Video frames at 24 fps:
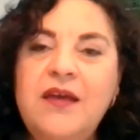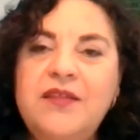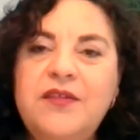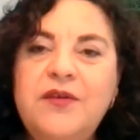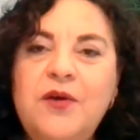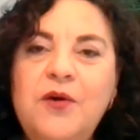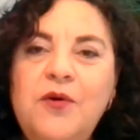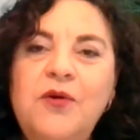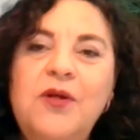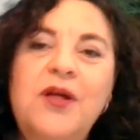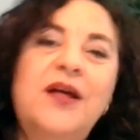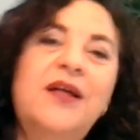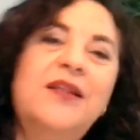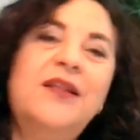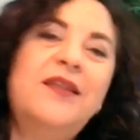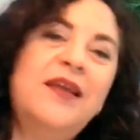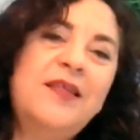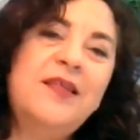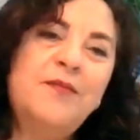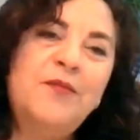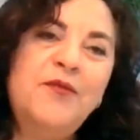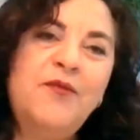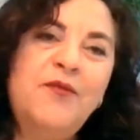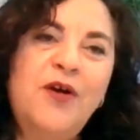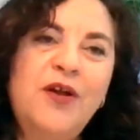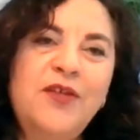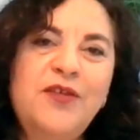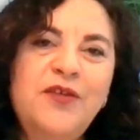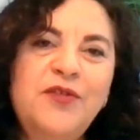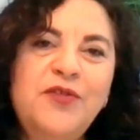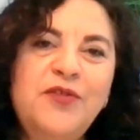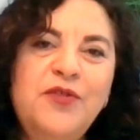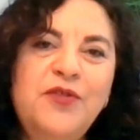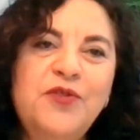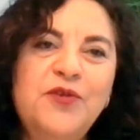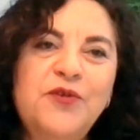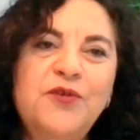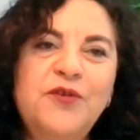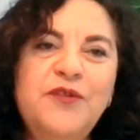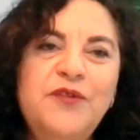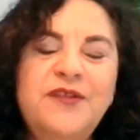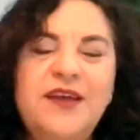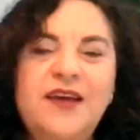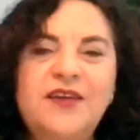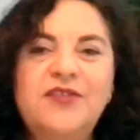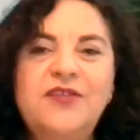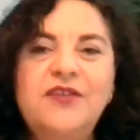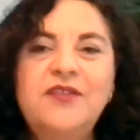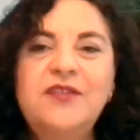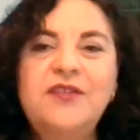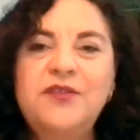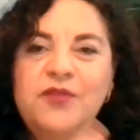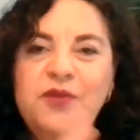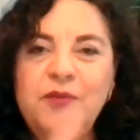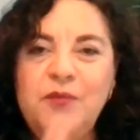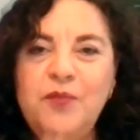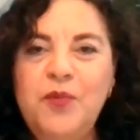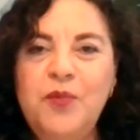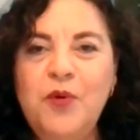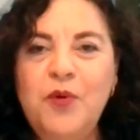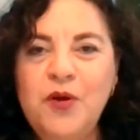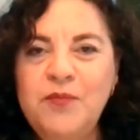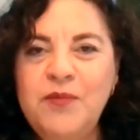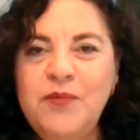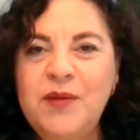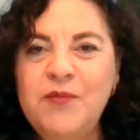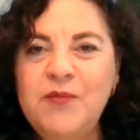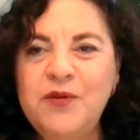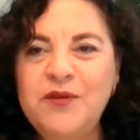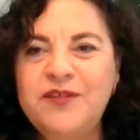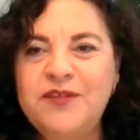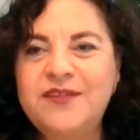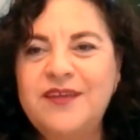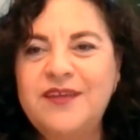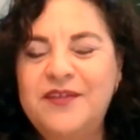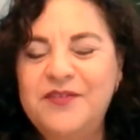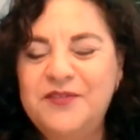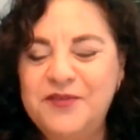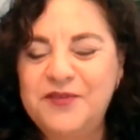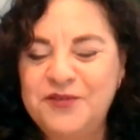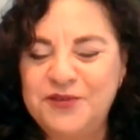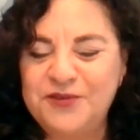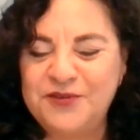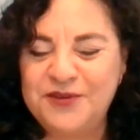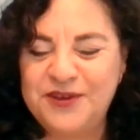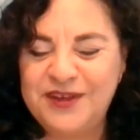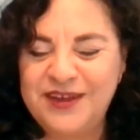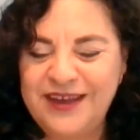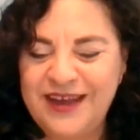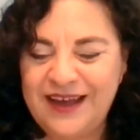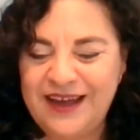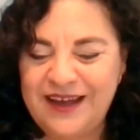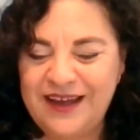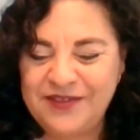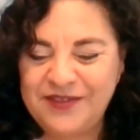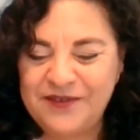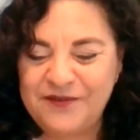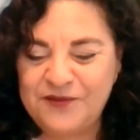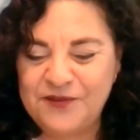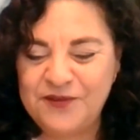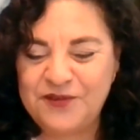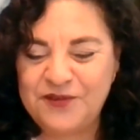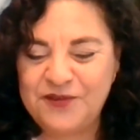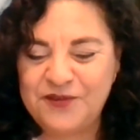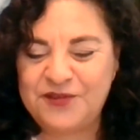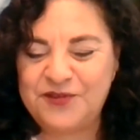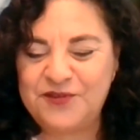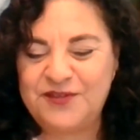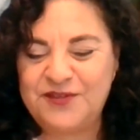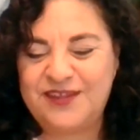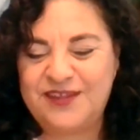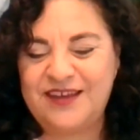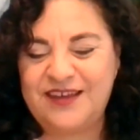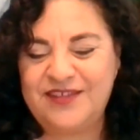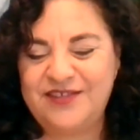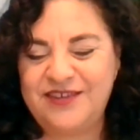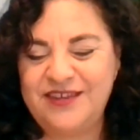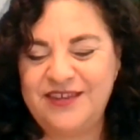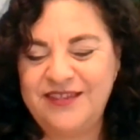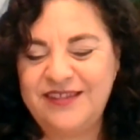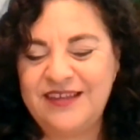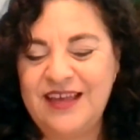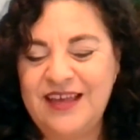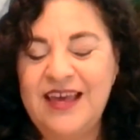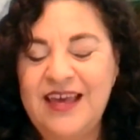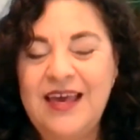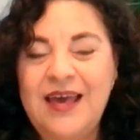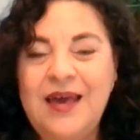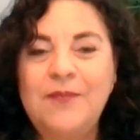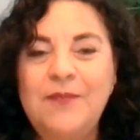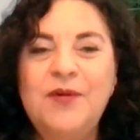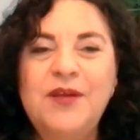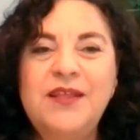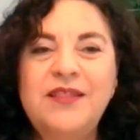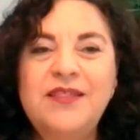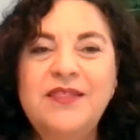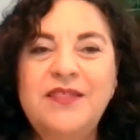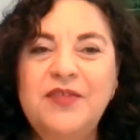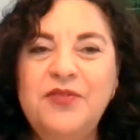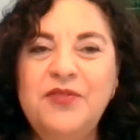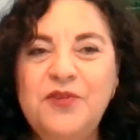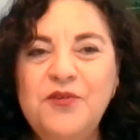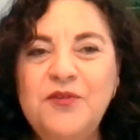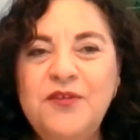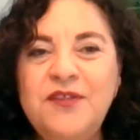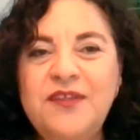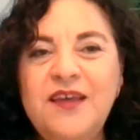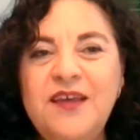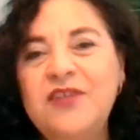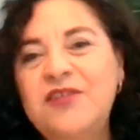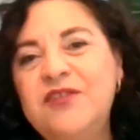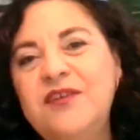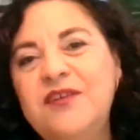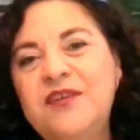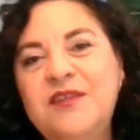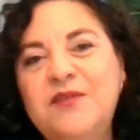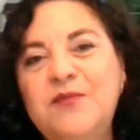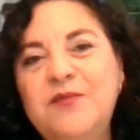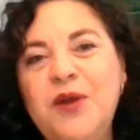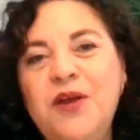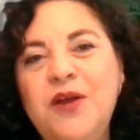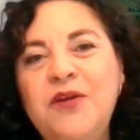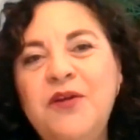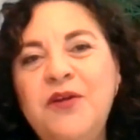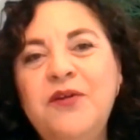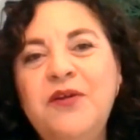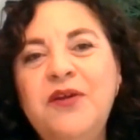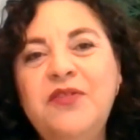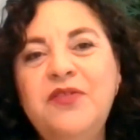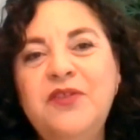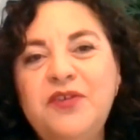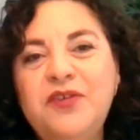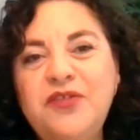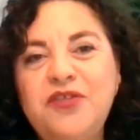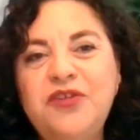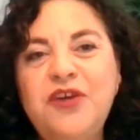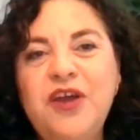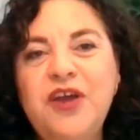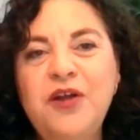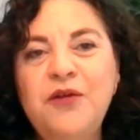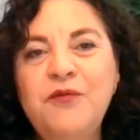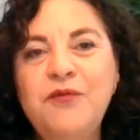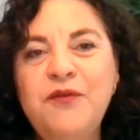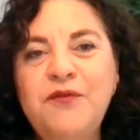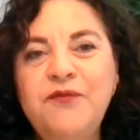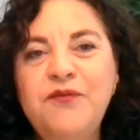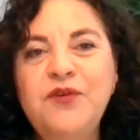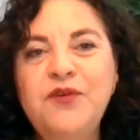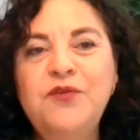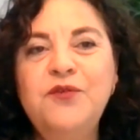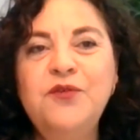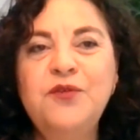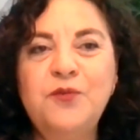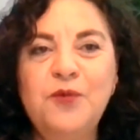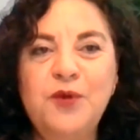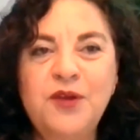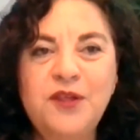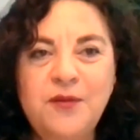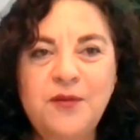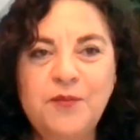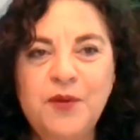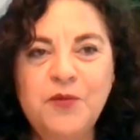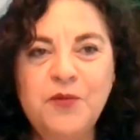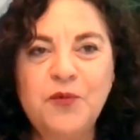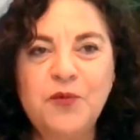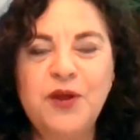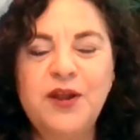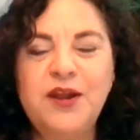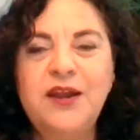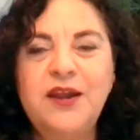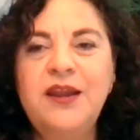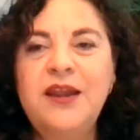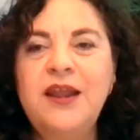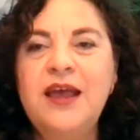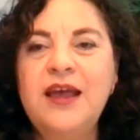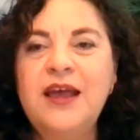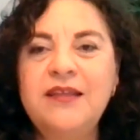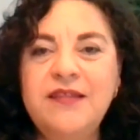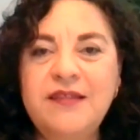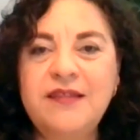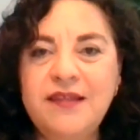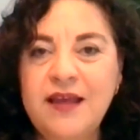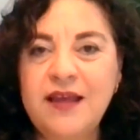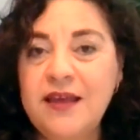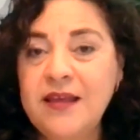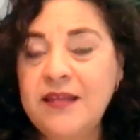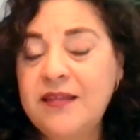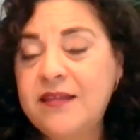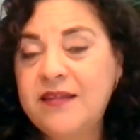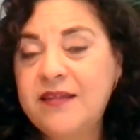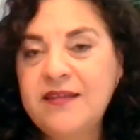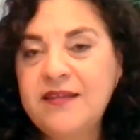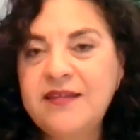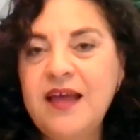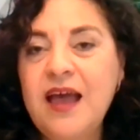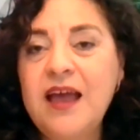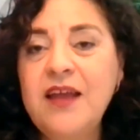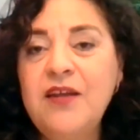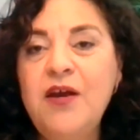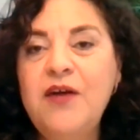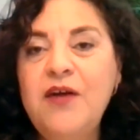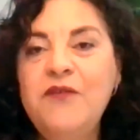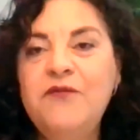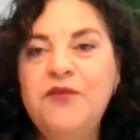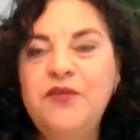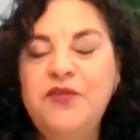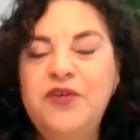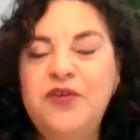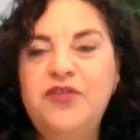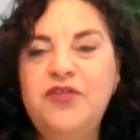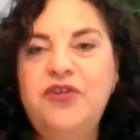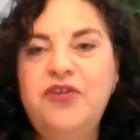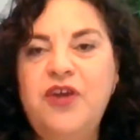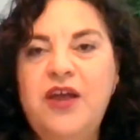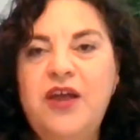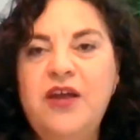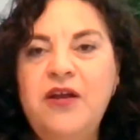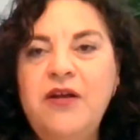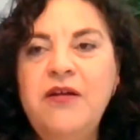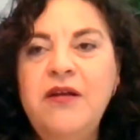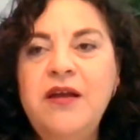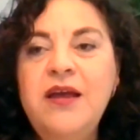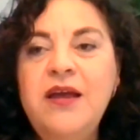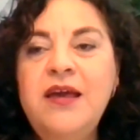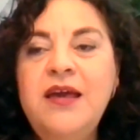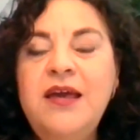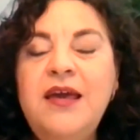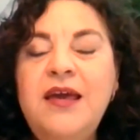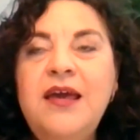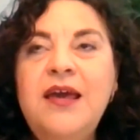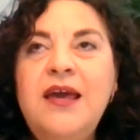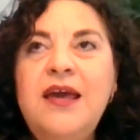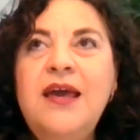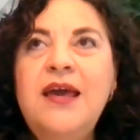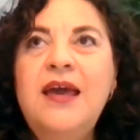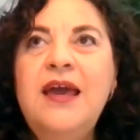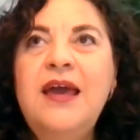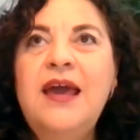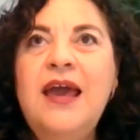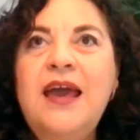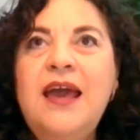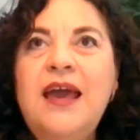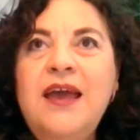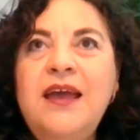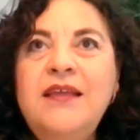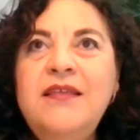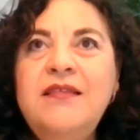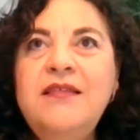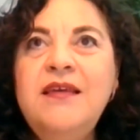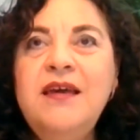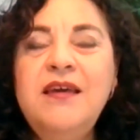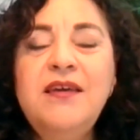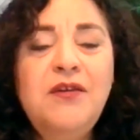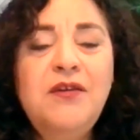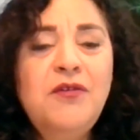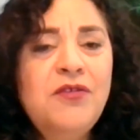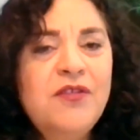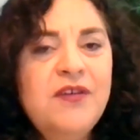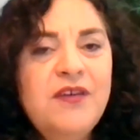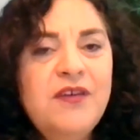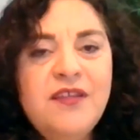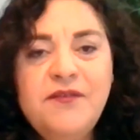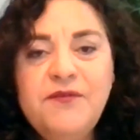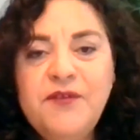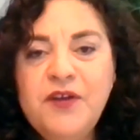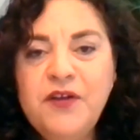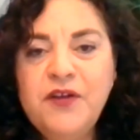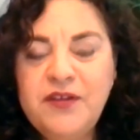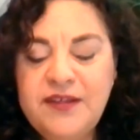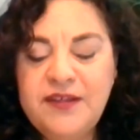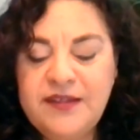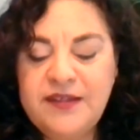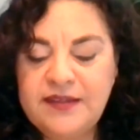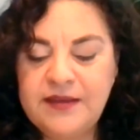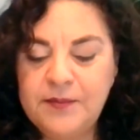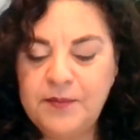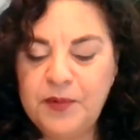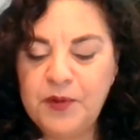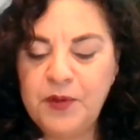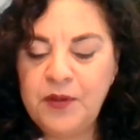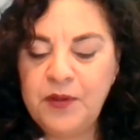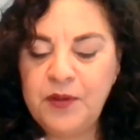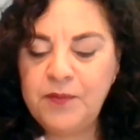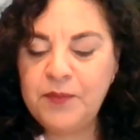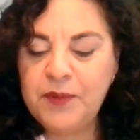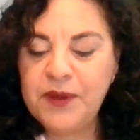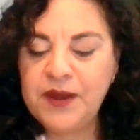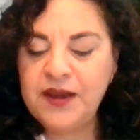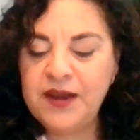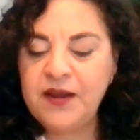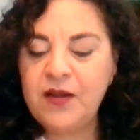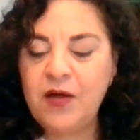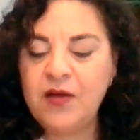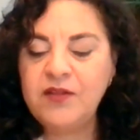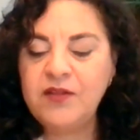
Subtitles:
So let's move on to the third section. So the board member has done their duty on the first two sections, but the third section is where the chair reviews what's been written, and it's a sign off for the chair. And usually it's fairly simple, but it